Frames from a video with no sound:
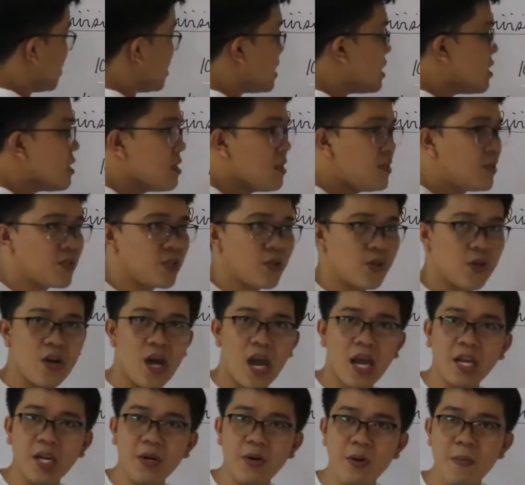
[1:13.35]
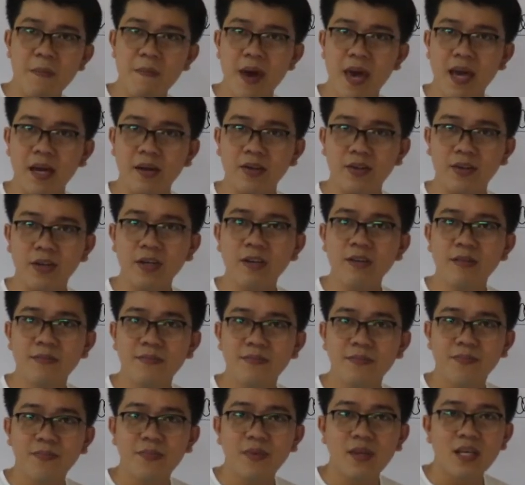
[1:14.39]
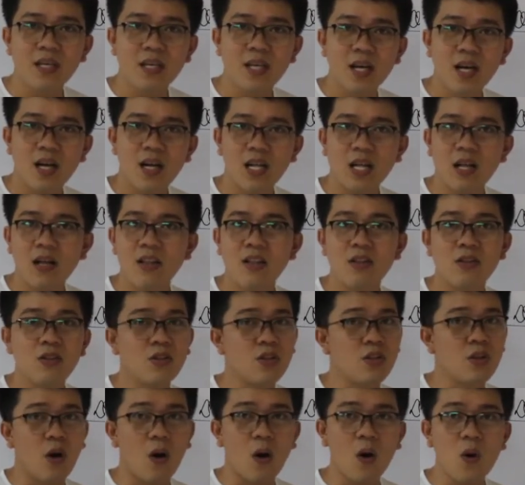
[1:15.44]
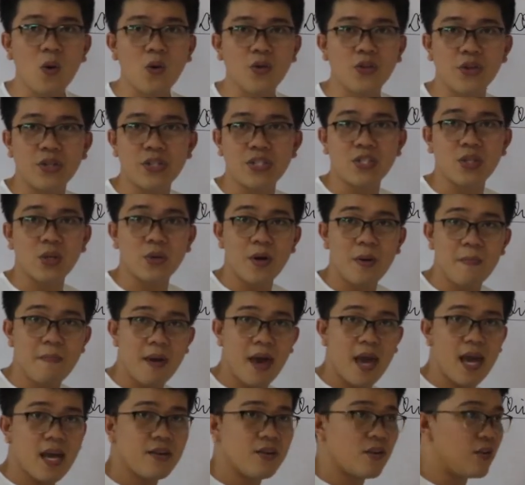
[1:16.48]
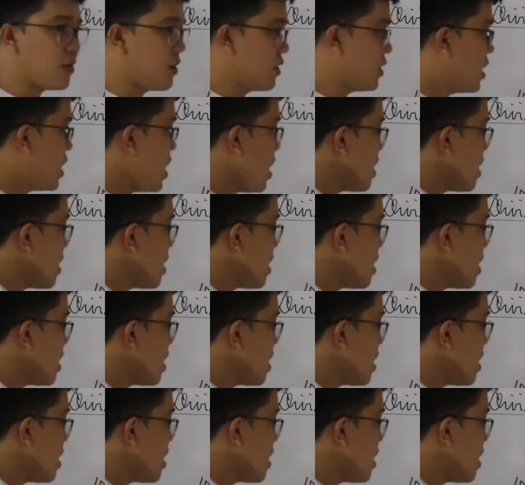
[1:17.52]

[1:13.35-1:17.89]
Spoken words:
Is there any remainder? No, there is no remainder.